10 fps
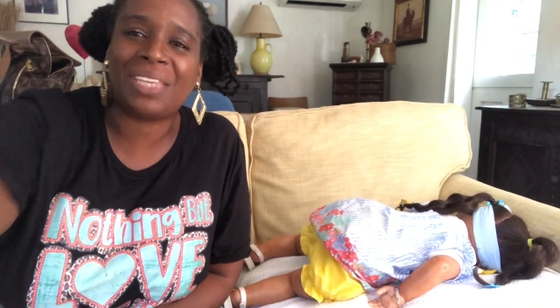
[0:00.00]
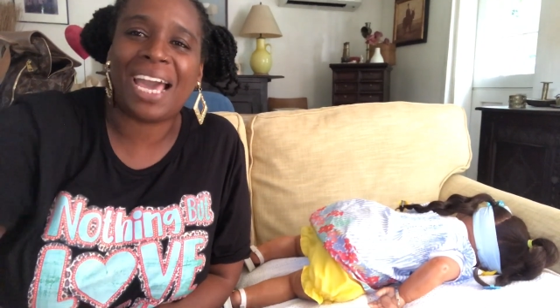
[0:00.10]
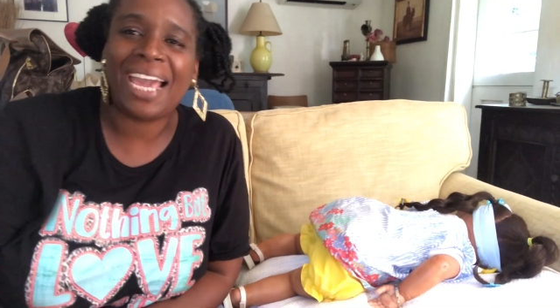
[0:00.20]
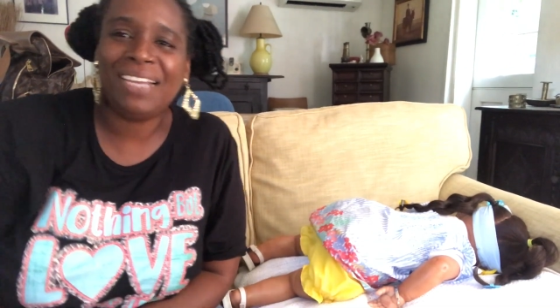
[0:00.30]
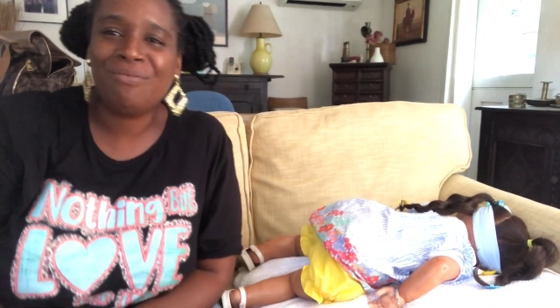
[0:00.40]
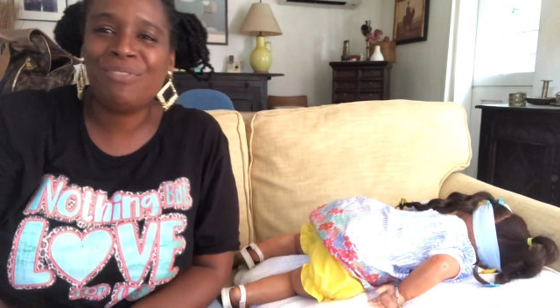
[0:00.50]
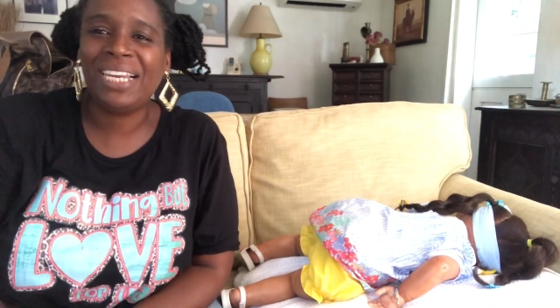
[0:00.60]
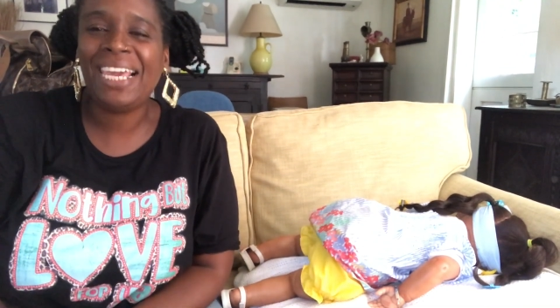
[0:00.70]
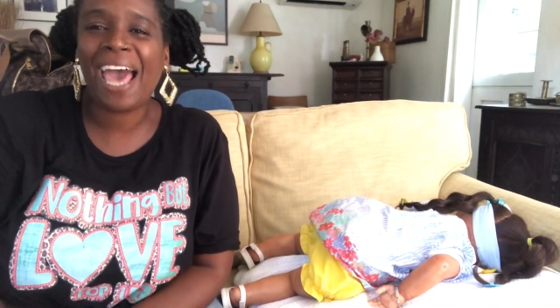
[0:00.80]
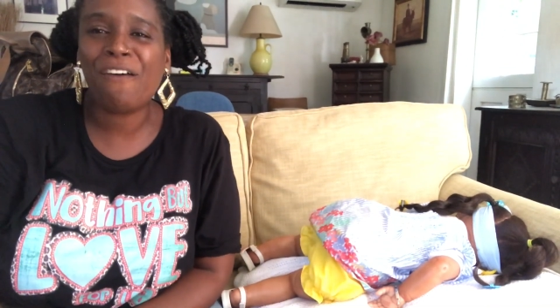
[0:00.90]
i
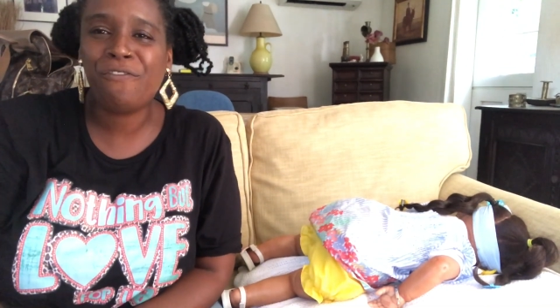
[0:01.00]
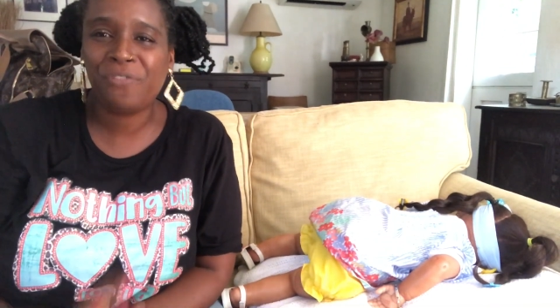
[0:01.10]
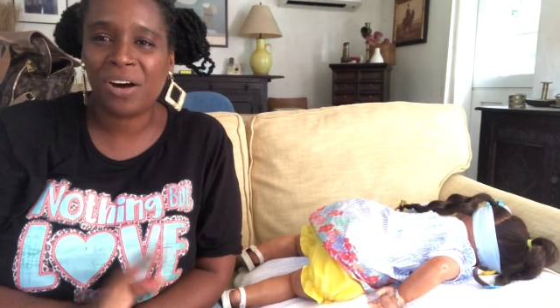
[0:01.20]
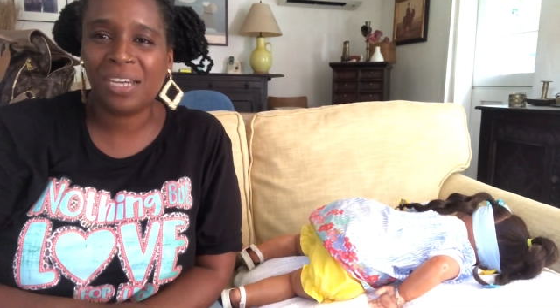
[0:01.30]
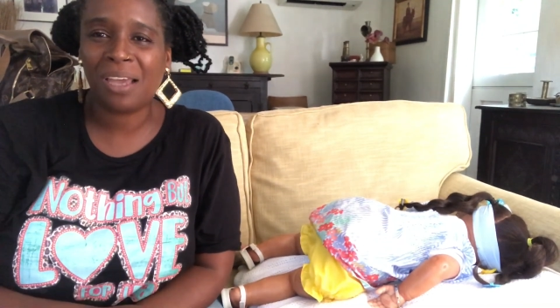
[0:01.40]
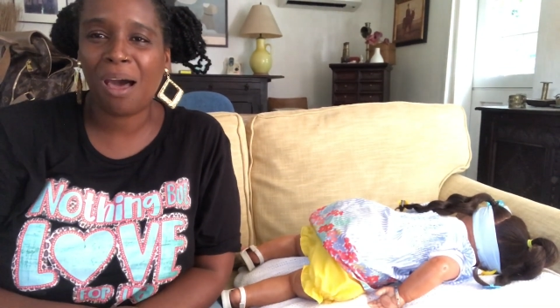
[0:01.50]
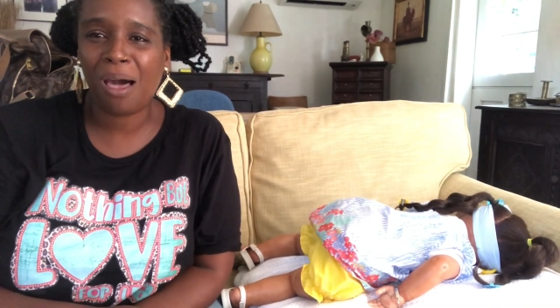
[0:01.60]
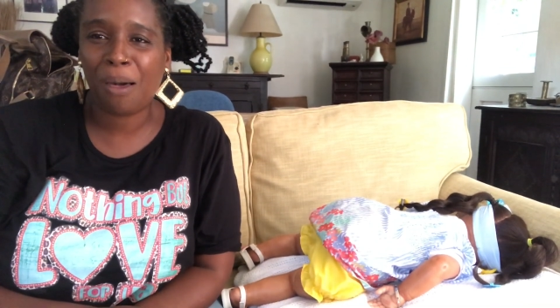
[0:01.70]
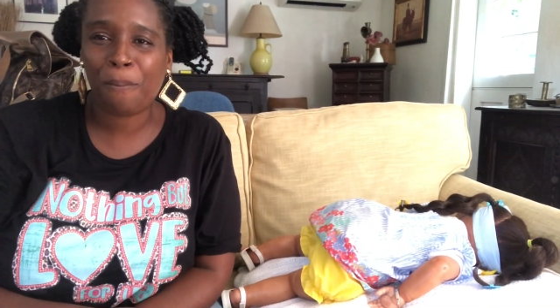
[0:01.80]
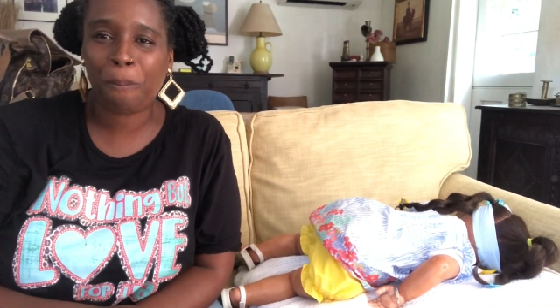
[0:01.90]
really have fun
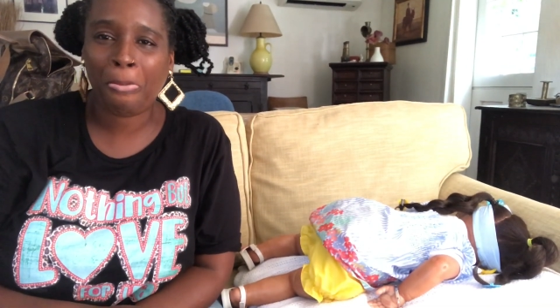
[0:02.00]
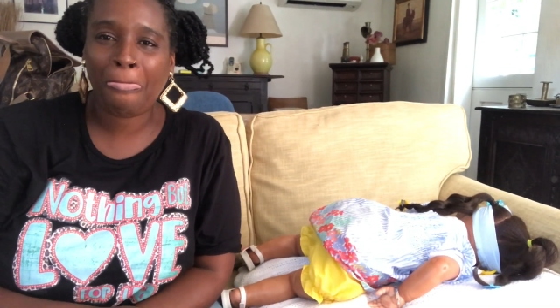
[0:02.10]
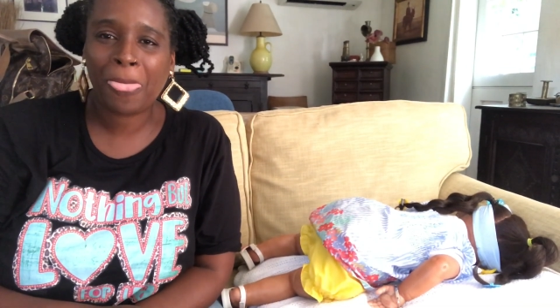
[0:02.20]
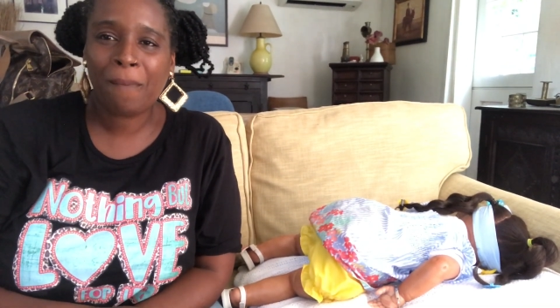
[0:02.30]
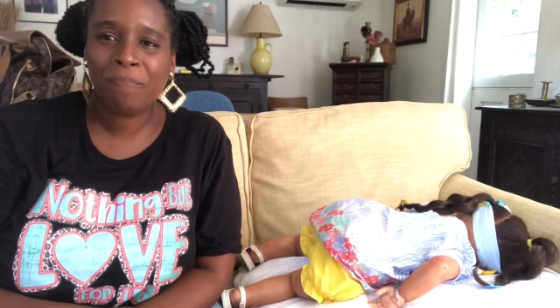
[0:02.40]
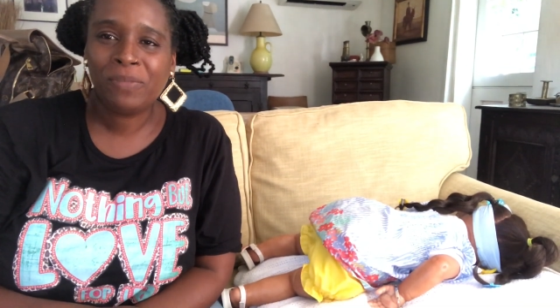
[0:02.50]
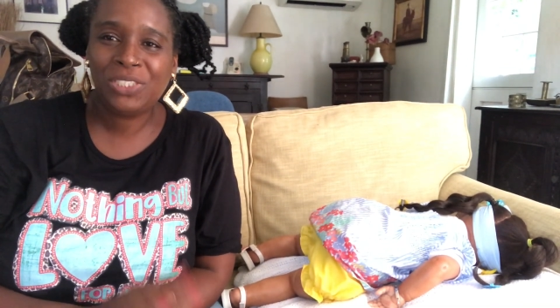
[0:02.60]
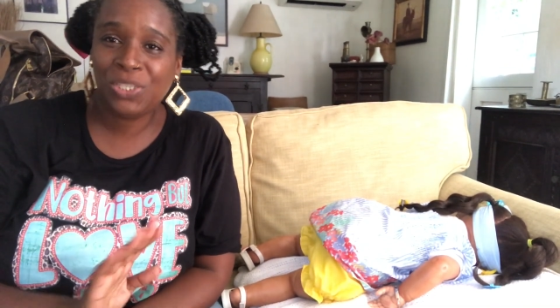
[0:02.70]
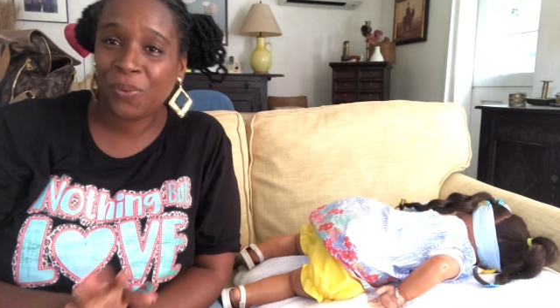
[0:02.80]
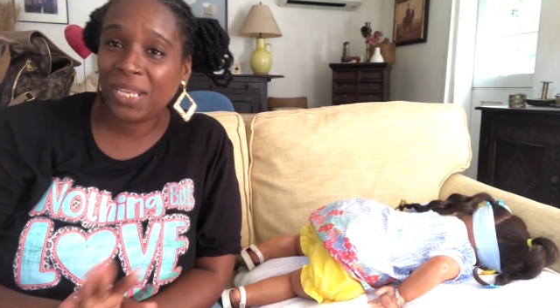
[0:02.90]
um
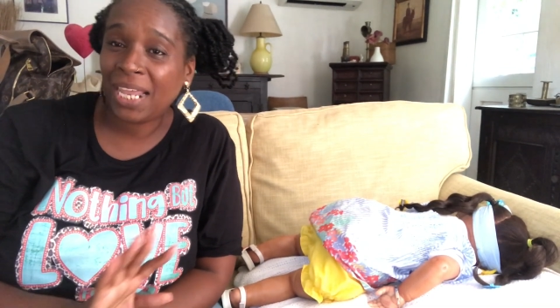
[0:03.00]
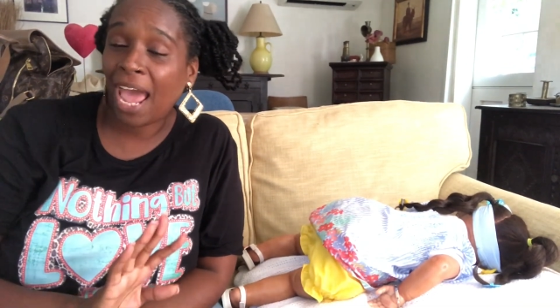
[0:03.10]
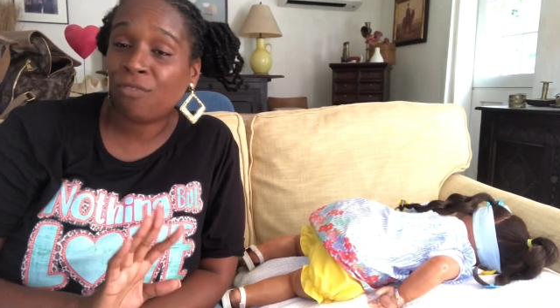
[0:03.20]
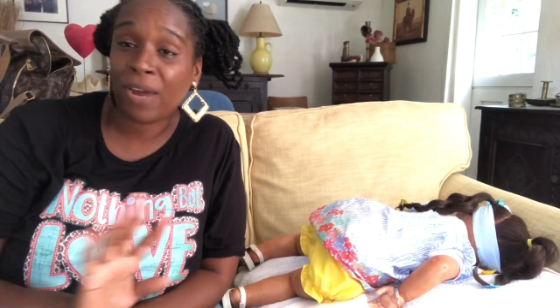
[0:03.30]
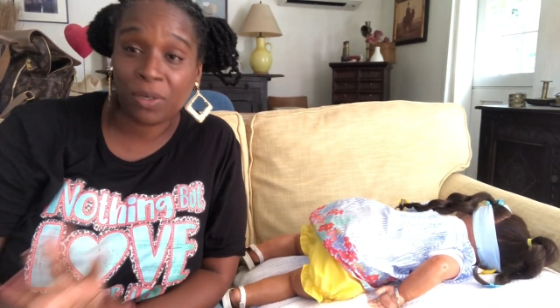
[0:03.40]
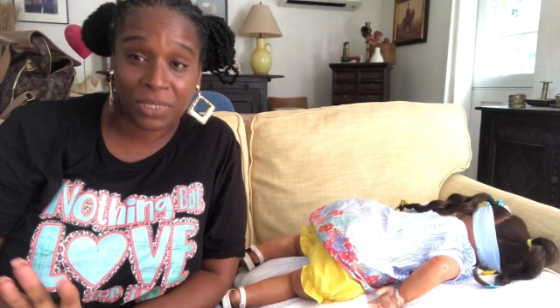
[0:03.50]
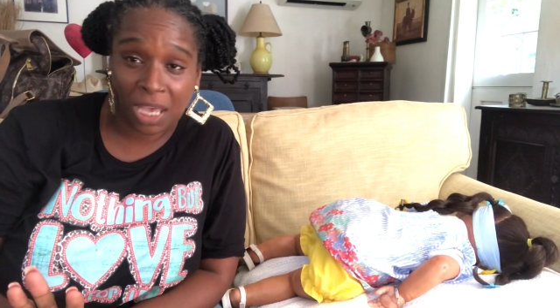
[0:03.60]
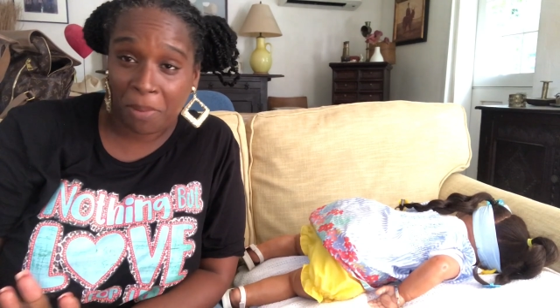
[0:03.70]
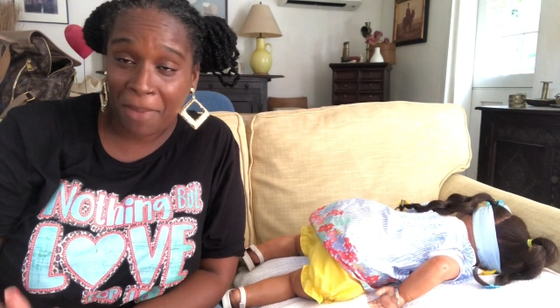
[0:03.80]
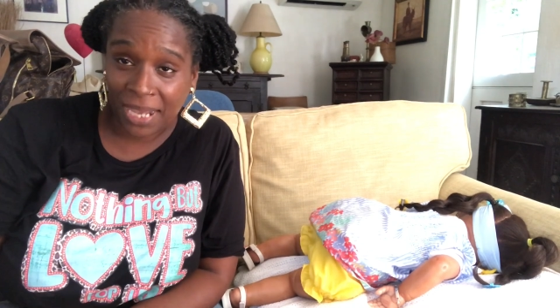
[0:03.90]
doing it and right on
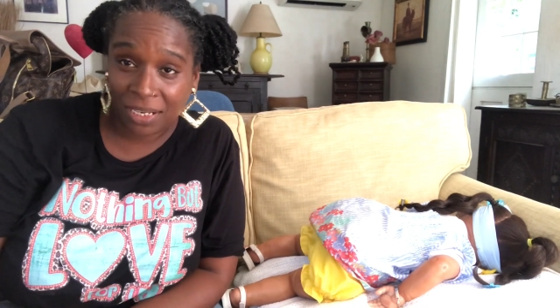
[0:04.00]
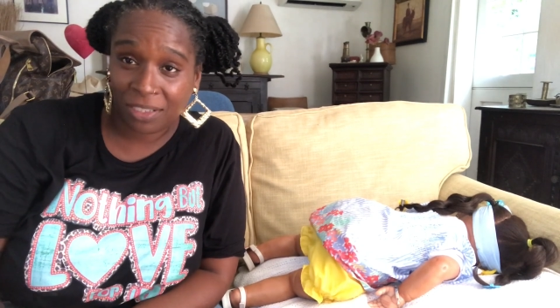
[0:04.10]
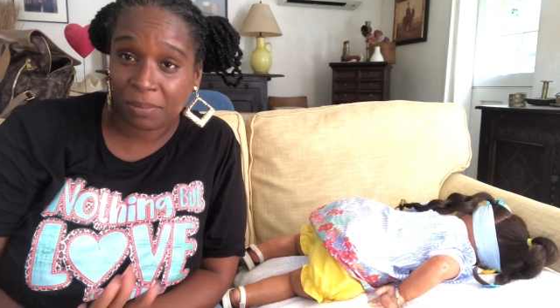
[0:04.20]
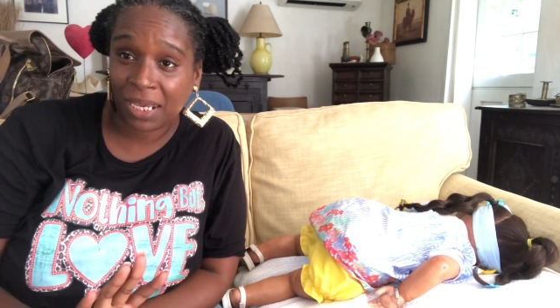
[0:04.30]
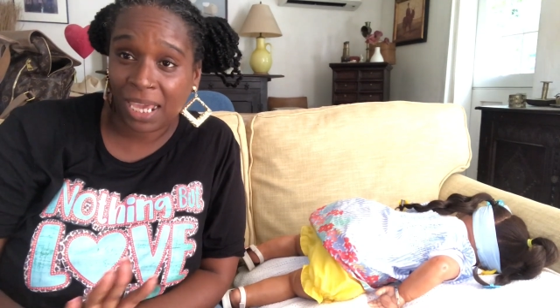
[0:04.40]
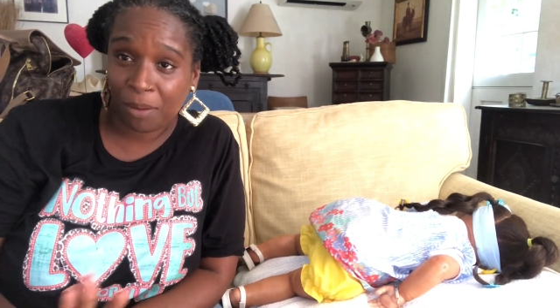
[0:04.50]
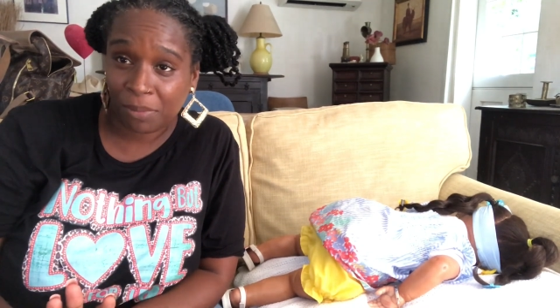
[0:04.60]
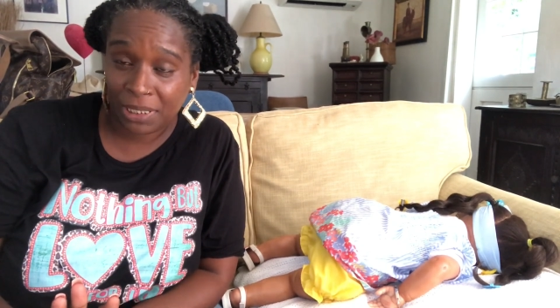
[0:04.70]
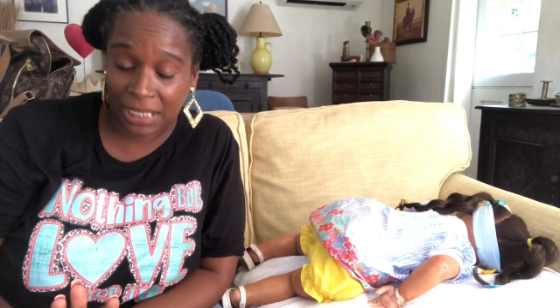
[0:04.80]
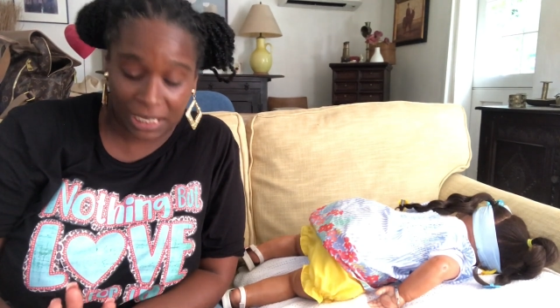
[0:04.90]
time i'm ending because my
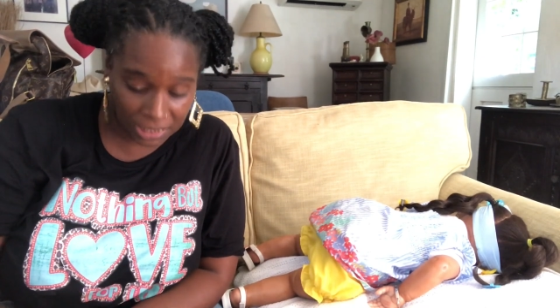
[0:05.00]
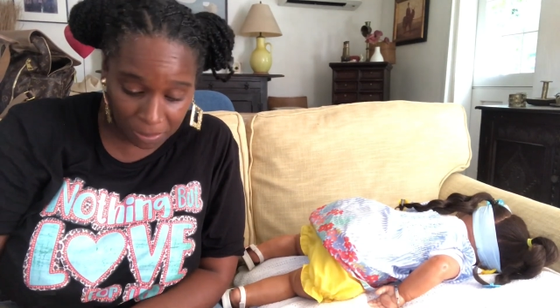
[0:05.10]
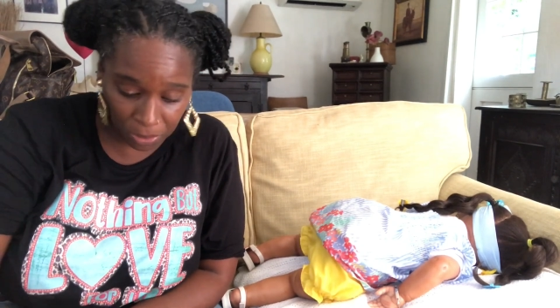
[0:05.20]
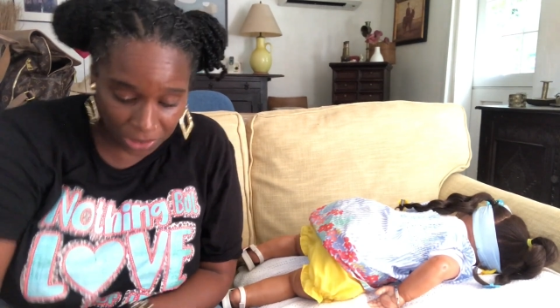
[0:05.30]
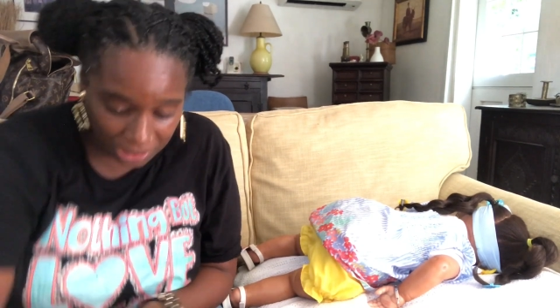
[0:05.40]
camera stand is about to